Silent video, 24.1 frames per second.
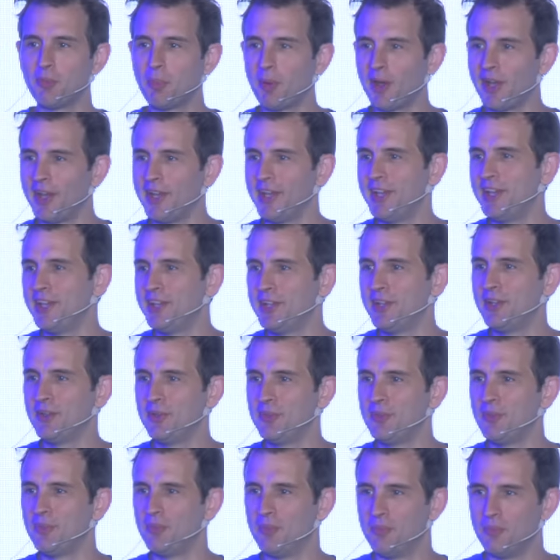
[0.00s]
by
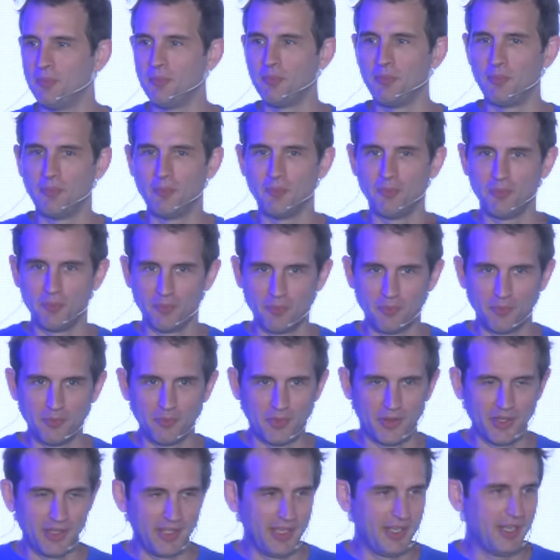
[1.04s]

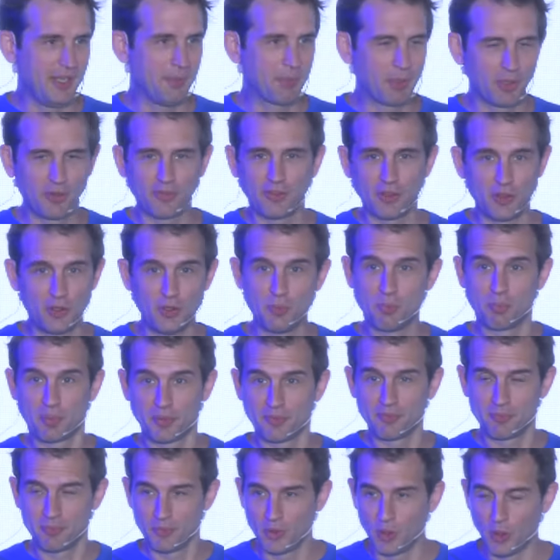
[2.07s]
the person who,
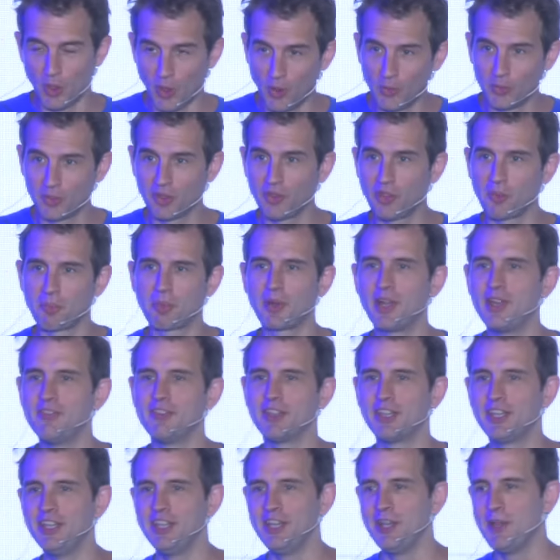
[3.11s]
who owned the private
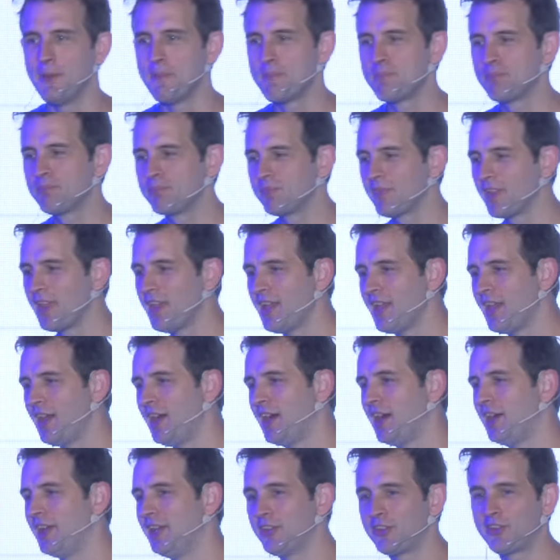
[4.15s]
key
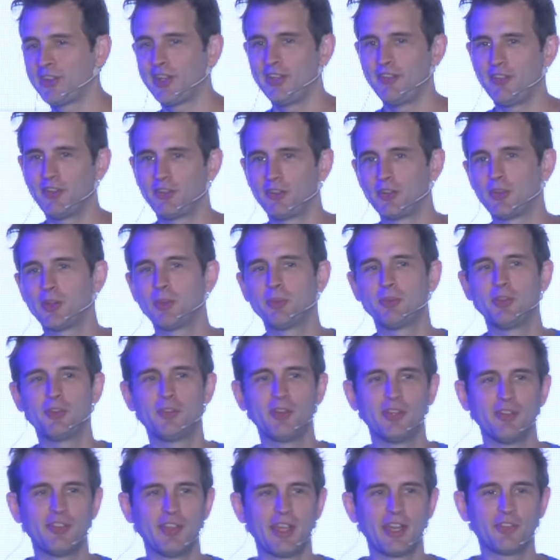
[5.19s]
inside this encrypted
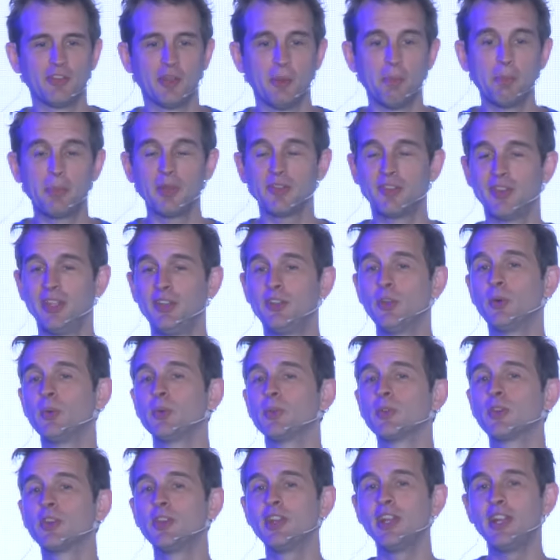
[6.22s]
transaction, but they don't
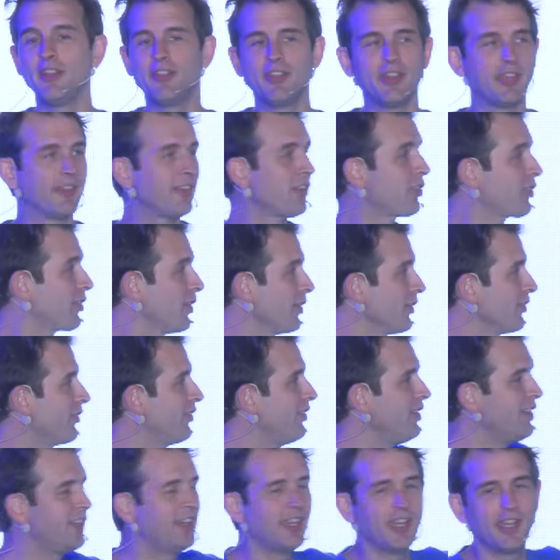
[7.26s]
learn anything. That's called
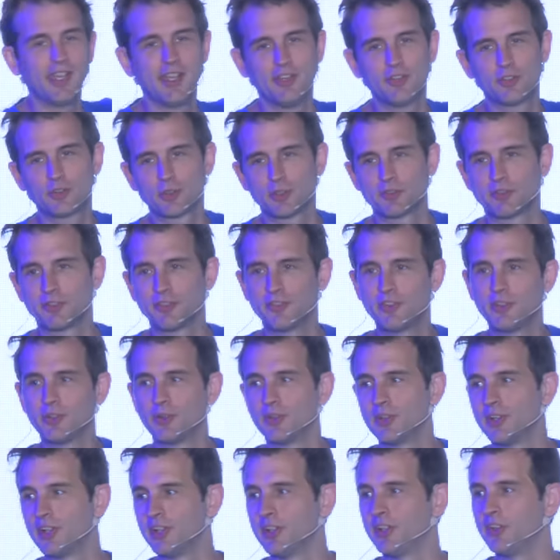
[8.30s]
ZK, is short for zero
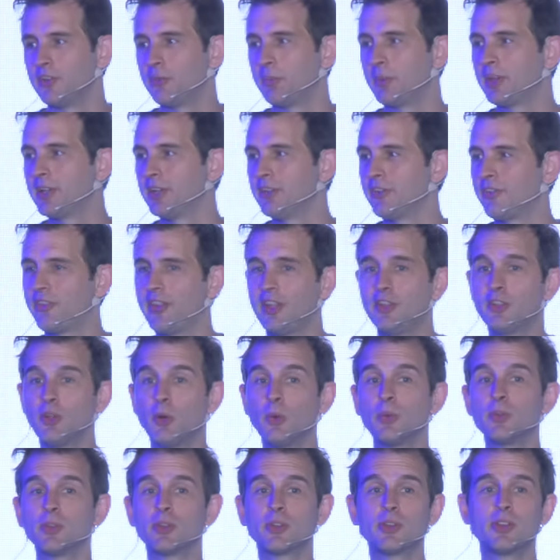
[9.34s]
knowledge, because they
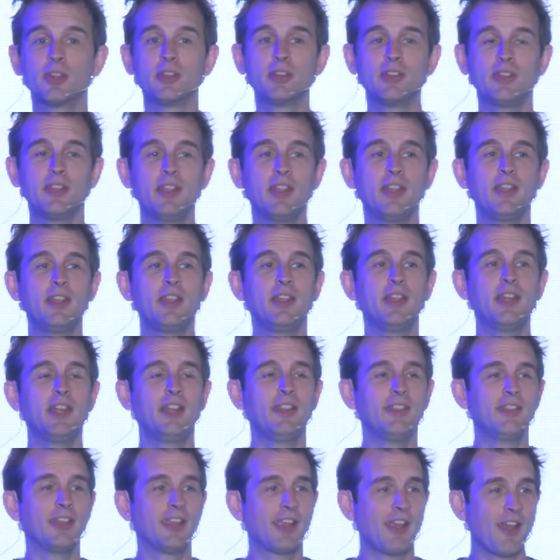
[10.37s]
don't learn
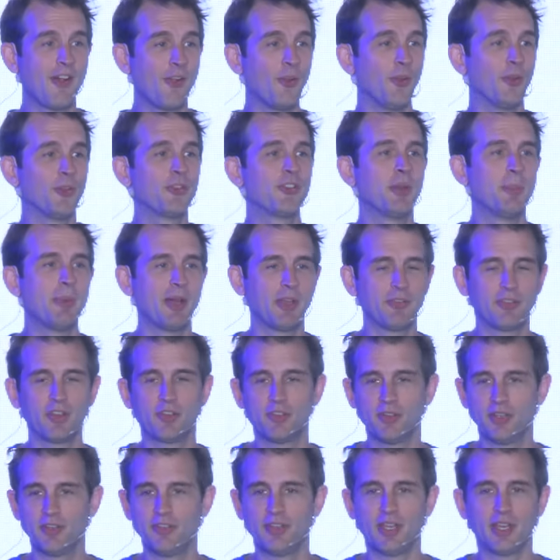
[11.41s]
anything else about the
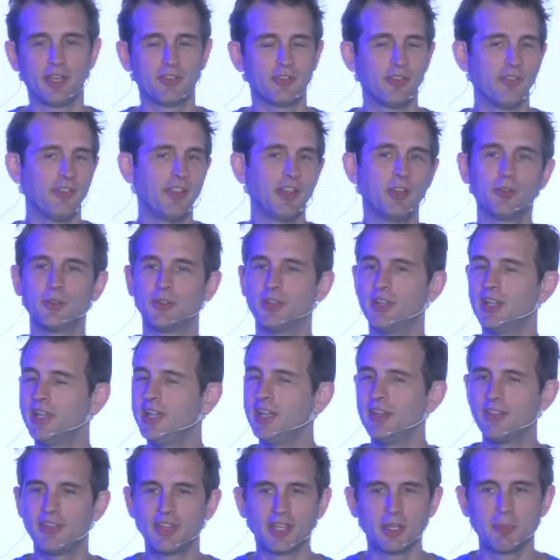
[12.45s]
transaction. They don't learn
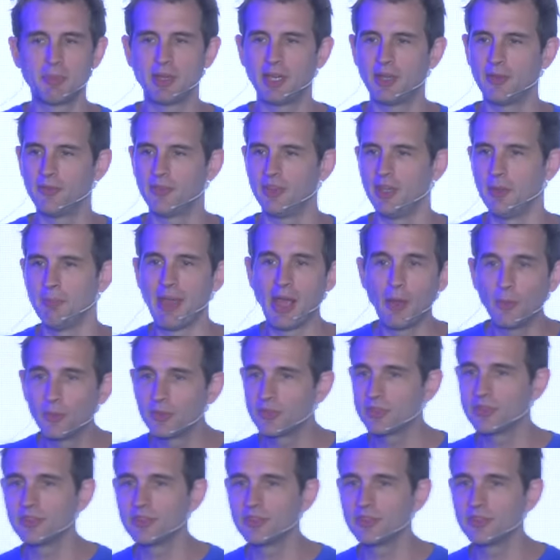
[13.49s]
anything about the amount